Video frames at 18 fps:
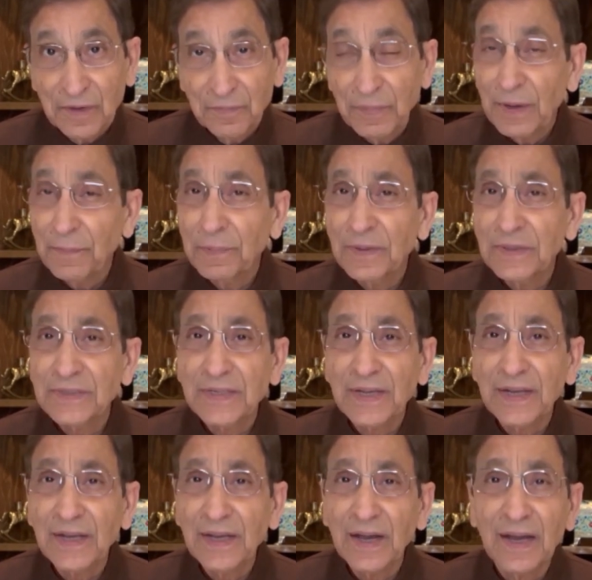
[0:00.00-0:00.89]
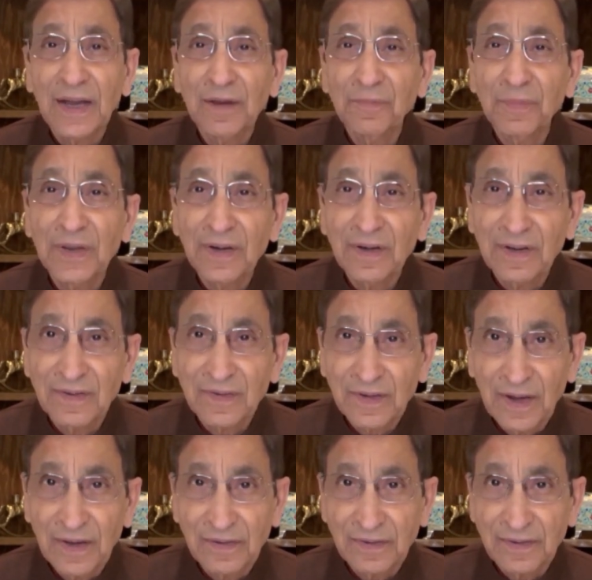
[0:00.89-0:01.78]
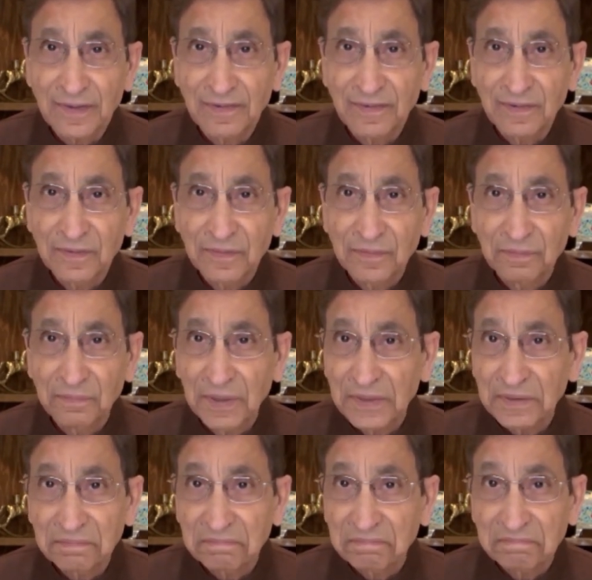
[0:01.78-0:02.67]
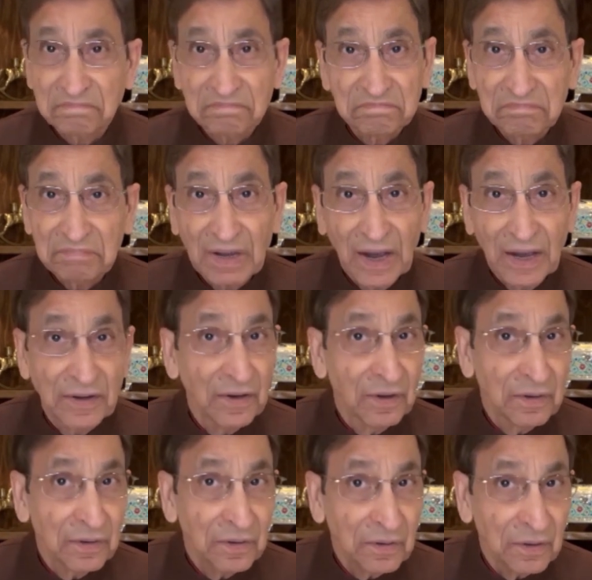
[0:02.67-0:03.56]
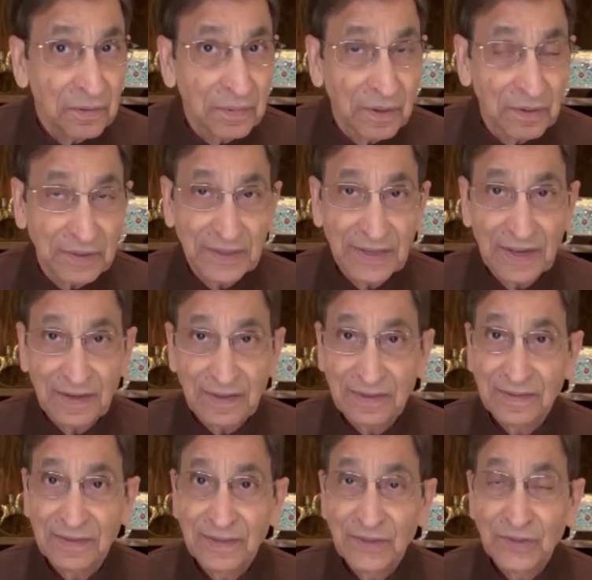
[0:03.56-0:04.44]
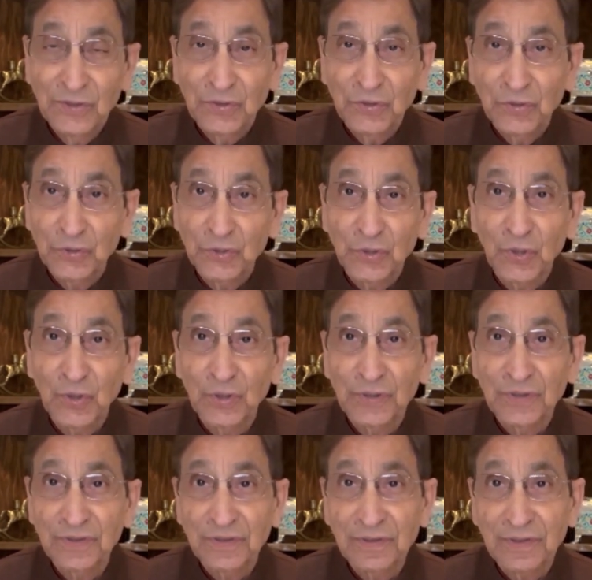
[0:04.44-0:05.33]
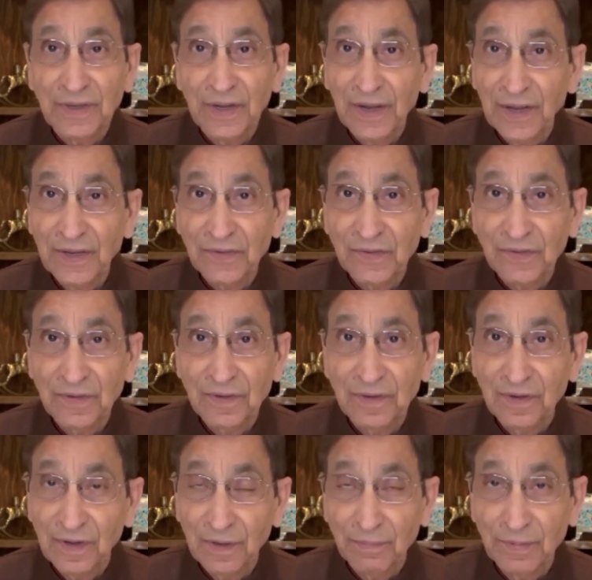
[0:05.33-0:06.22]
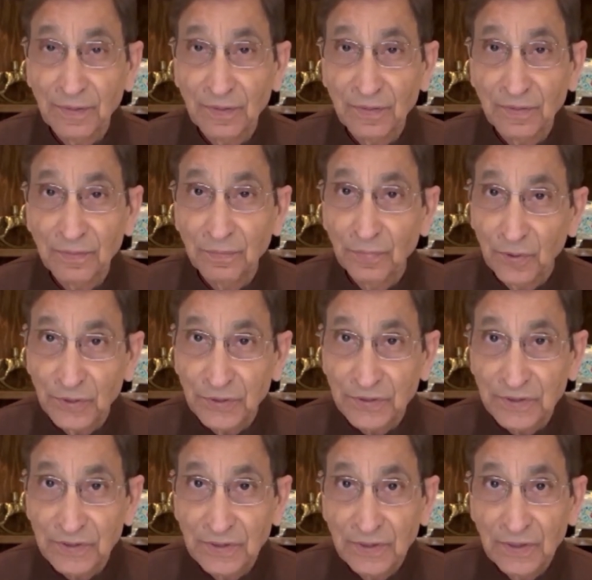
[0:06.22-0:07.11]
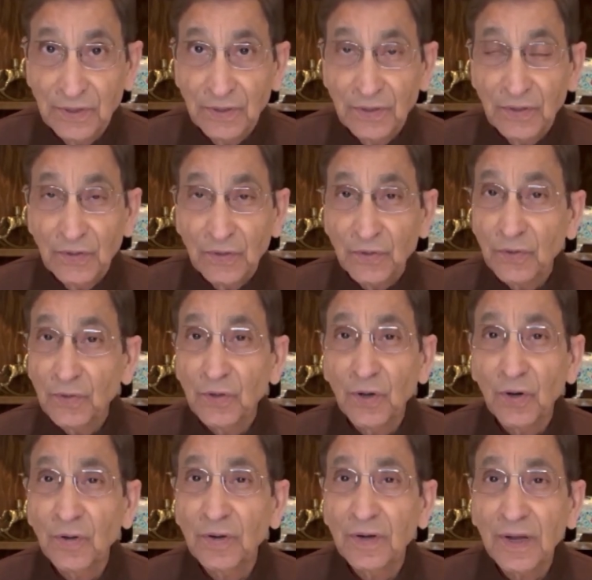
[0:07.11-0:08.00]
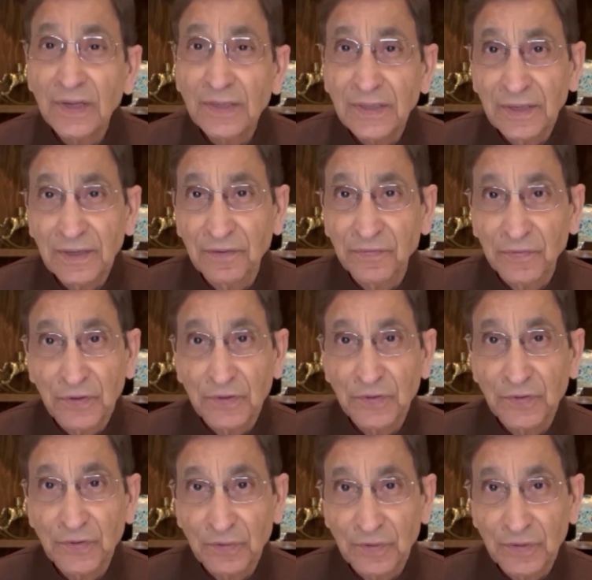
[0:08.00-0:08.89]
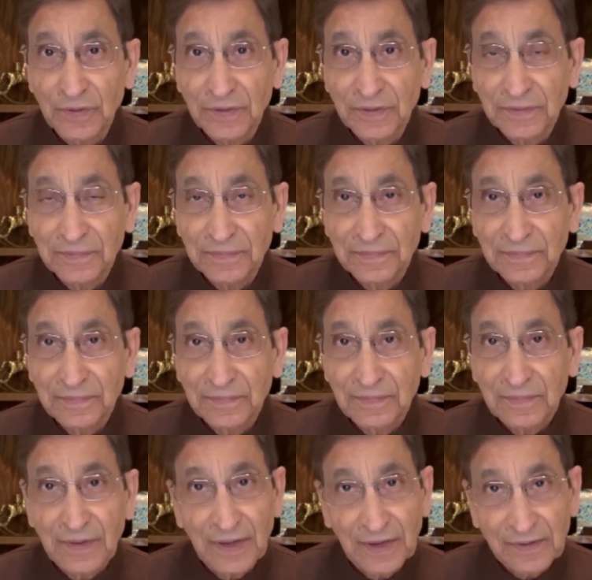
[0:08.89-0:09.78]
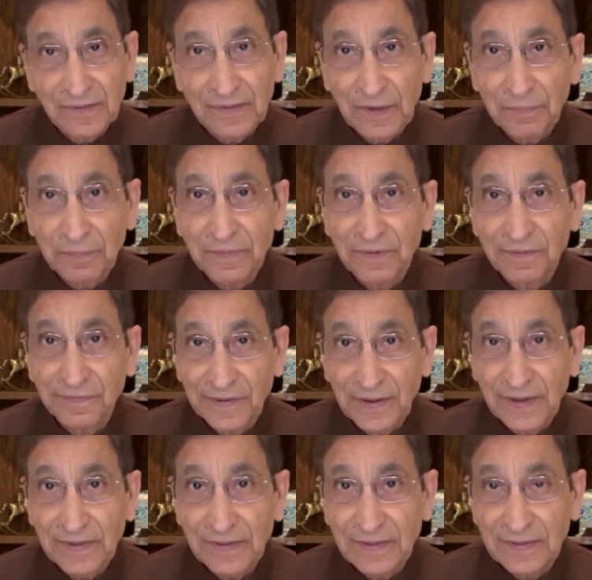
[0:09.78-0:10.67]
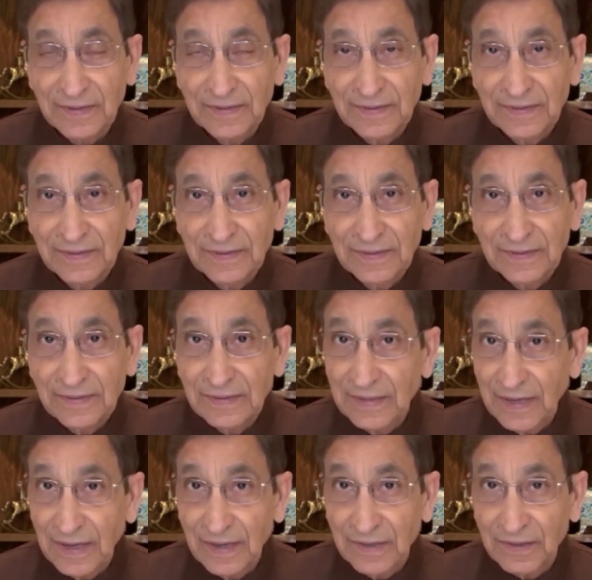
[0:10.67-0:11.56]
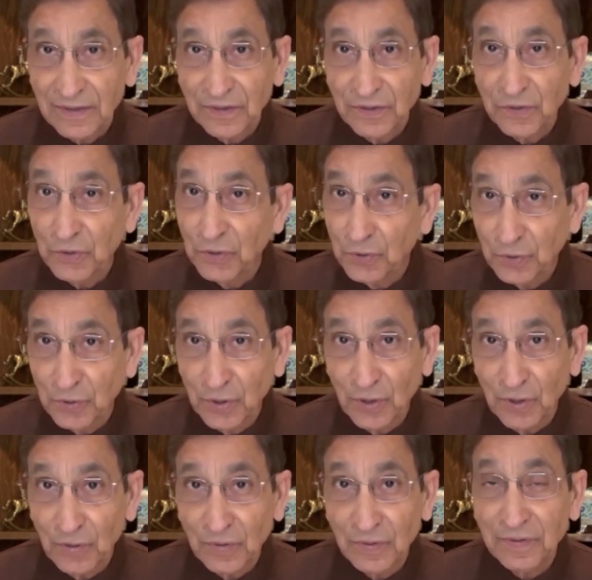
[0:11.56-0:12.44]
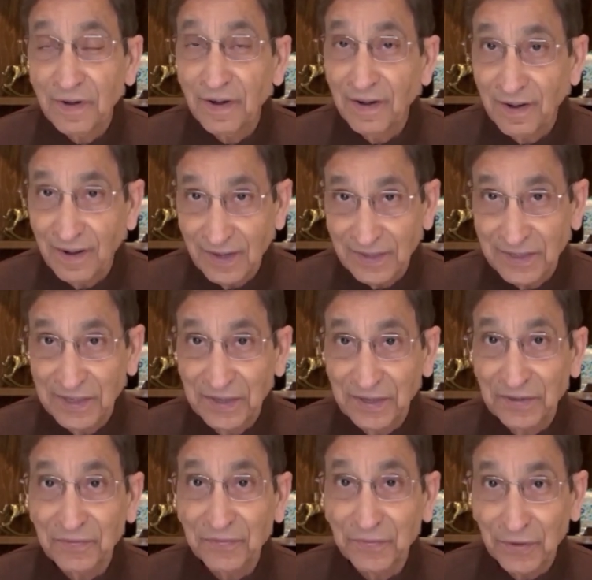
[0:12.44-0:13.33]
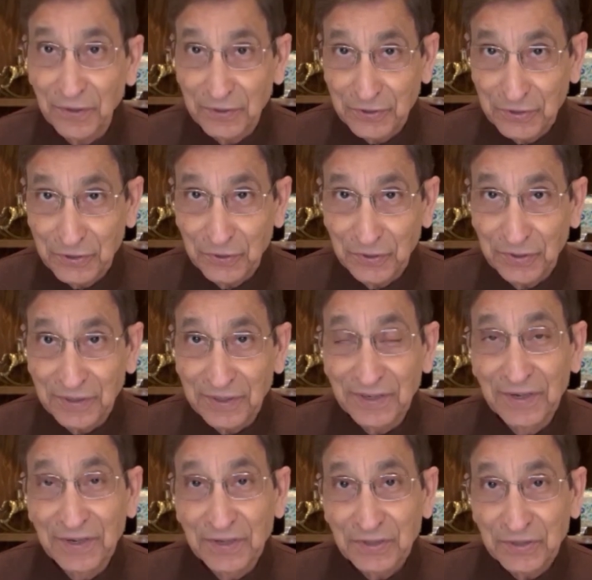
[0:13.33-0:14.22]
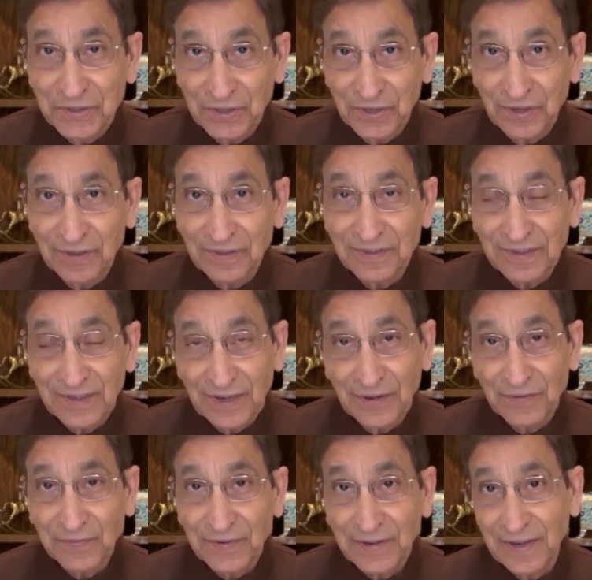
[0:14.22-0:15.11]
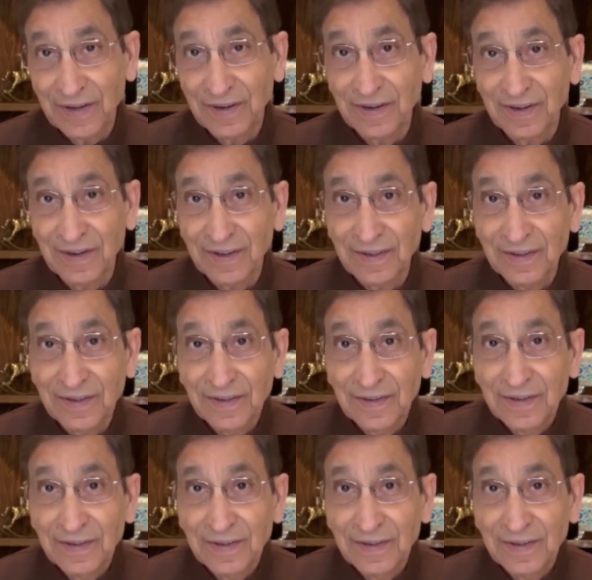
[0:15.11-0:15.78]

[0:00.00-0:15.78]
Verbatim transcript: People say I am indecisive, but I don't know about that. George H.W. Bush. You know nothing for sure except the fact that you know nothing for sure, John F. Kennedy.